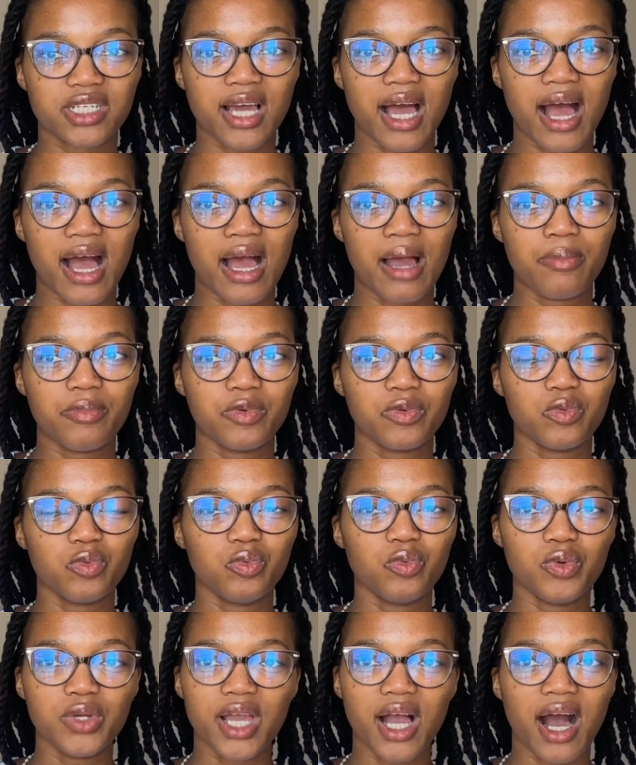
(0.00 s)

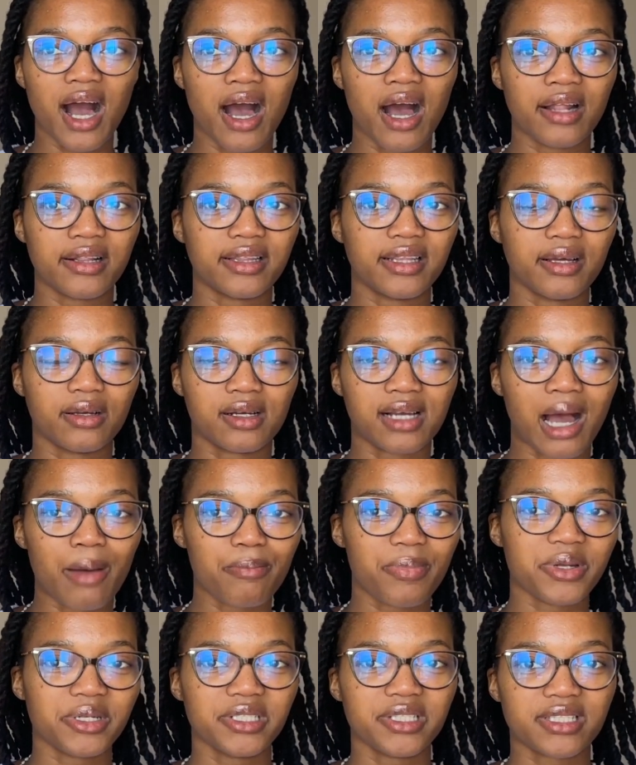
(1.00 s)
time we are the
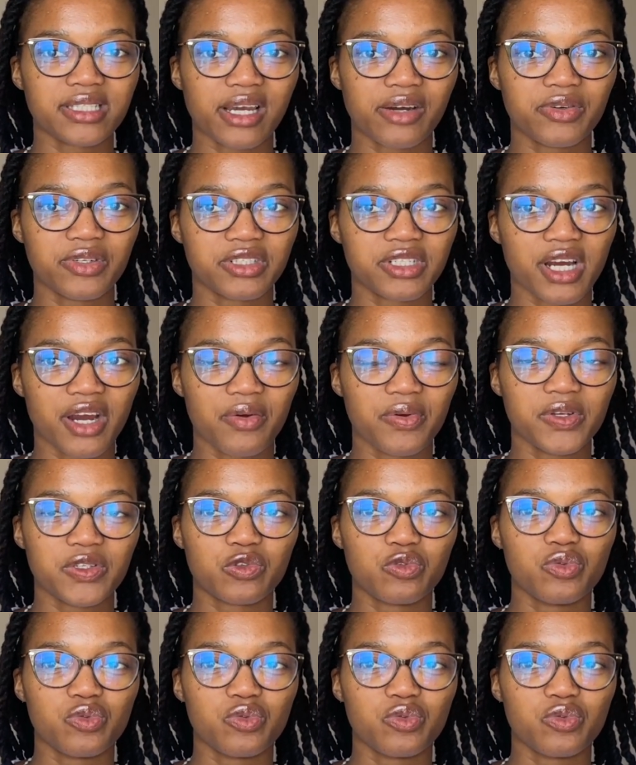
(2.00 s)
company secretaries,